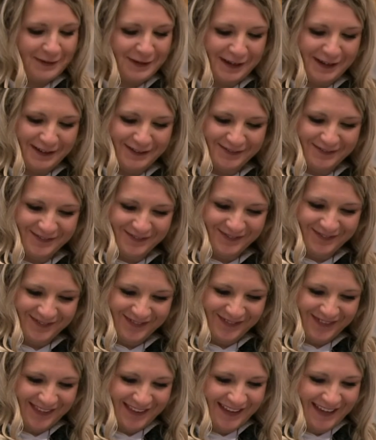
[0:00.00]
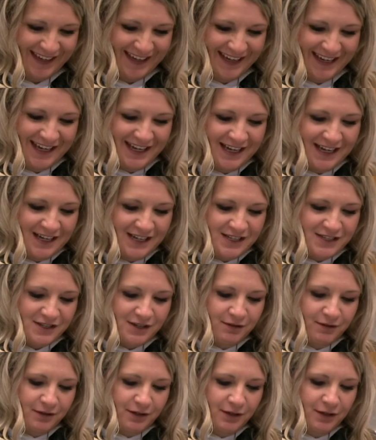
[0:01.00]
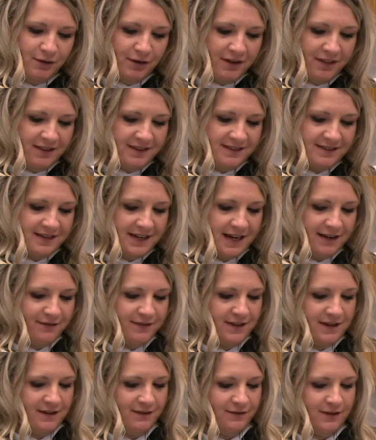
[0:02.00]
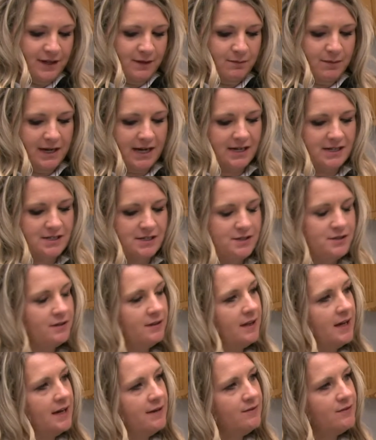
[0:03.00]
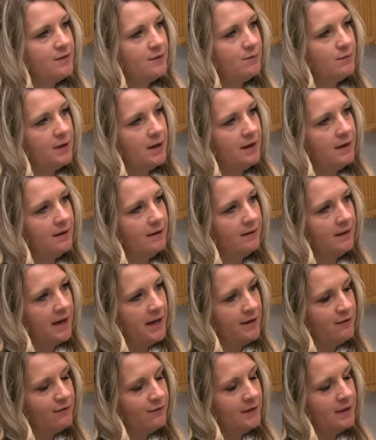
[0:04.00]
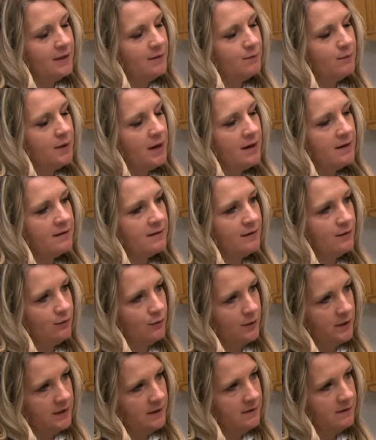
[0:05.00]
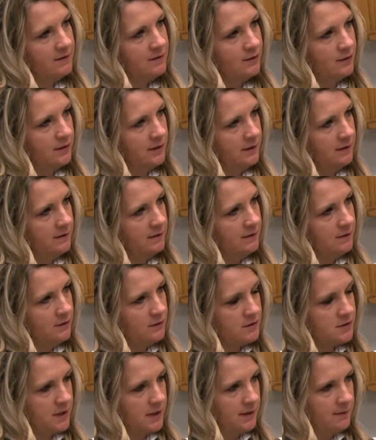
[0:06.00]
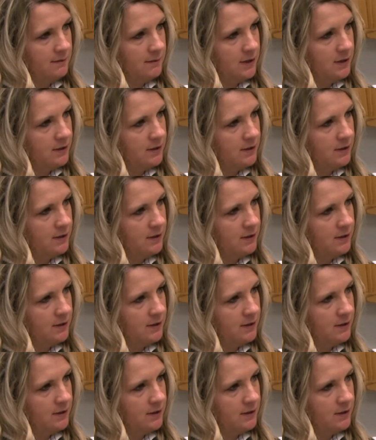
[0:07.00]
Okay. So who are the staff that have impacted your lives in life in positive ways during your time